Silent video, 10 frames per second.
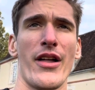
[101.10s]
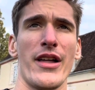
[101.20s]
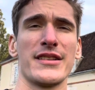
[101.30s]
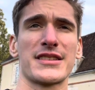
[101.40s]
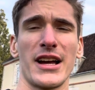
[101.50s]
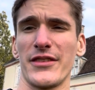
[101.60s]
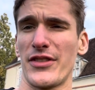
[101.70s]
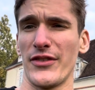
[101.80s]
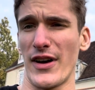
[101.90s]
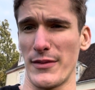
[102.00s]
Inside of
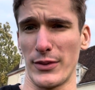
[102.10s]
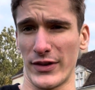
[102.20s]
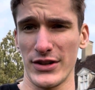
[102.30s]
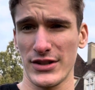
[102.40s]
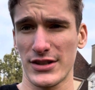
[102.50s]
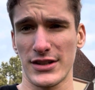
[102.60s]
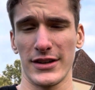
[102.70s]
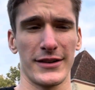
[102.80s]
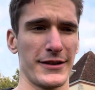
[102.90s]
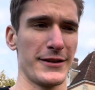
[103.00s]
the Vibleverse,
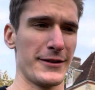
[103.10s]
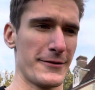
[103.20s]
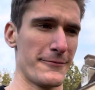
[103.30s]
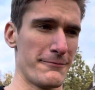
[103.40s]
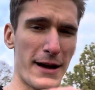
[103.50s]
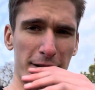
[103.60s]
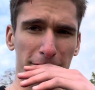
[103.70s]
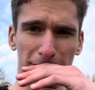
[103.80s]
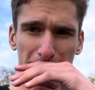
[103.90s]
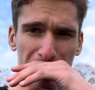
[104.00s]

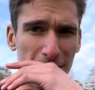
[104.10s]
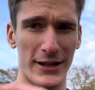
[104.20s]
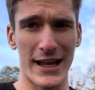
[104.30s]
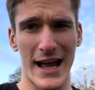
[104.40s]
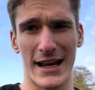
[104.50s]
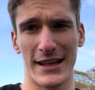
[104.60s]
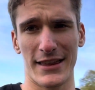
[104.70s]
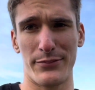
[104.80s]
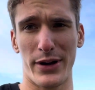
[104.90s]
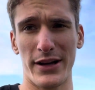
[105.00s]
Michael's currently adding
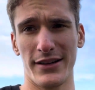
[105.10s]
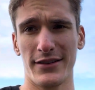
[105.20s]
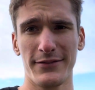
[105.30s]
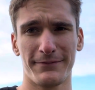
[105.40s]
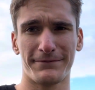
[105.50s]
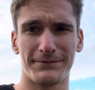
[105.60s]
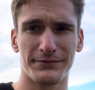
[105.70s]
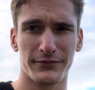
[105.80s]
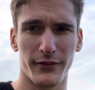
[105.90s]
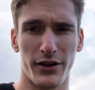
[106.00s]
the button
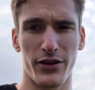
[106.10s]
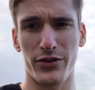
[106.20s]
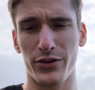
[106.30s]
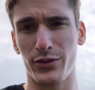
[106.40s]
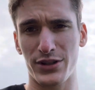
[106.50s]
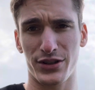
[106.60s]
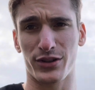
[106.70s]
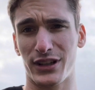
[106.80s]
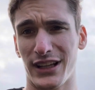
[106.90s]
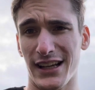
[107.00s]
through which you'll
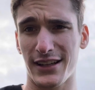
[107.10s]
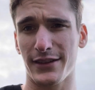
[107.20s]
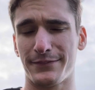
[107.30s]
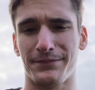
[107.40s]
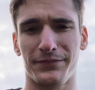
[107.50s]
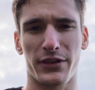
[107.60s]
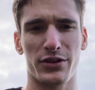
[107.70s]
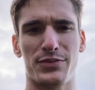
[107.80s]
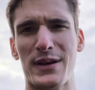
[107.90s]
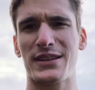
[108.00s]
click,
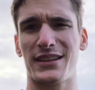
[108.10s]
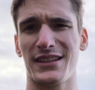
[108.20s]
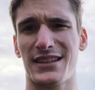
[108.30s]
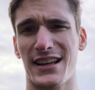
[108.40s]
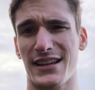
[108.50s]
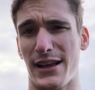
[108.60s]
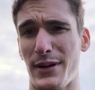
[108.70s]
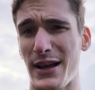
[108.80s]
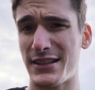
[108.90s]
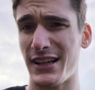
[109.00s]
which basically says, I am
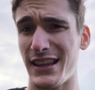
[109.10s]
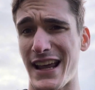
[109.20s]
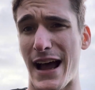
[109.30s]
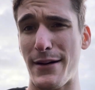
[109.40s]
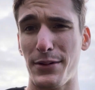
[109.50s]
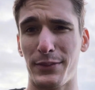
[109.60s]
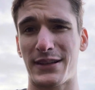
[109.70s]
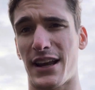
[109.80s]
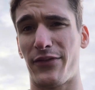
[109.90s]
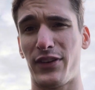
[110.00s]
exiting the app
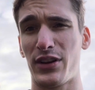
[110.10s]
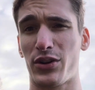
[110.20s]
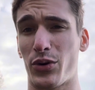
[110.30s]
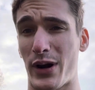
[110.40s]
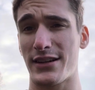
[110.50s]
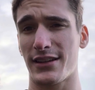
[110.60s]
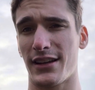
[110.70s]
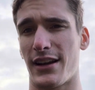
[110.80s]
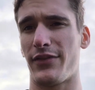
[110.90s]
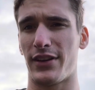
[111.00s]
because I feel great
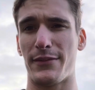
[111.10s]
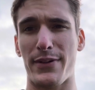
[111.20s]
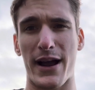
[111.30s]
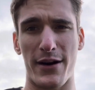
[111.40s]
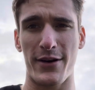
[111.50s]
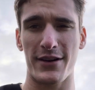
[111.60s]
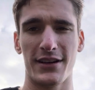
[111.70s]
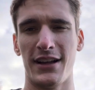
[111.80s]
and I feel empowered.